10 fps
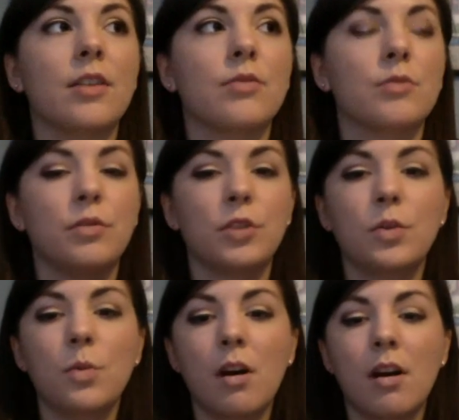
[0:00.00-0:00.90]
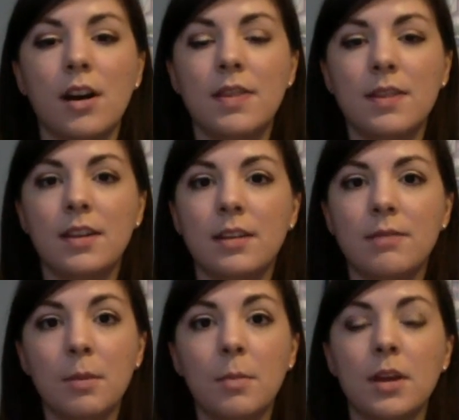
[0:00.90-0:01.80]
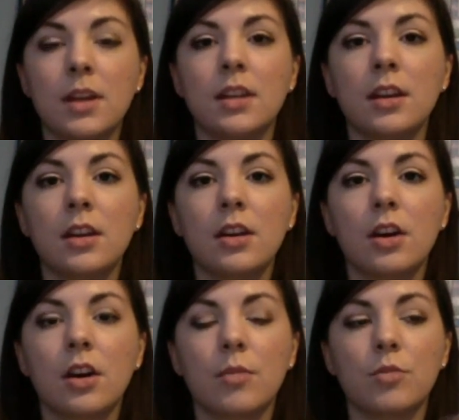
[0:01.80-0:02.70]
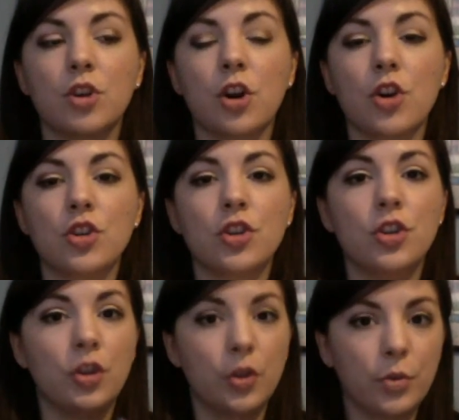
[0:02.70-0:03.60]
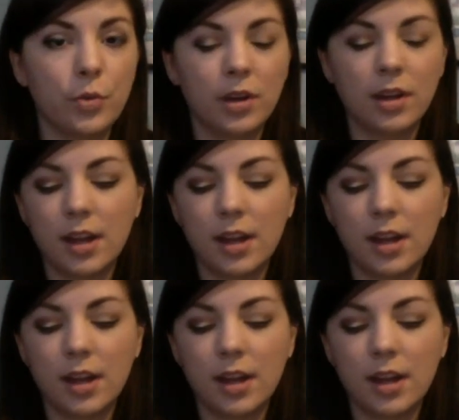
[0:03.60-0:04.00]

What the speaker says: review on the FitBit Charge 2.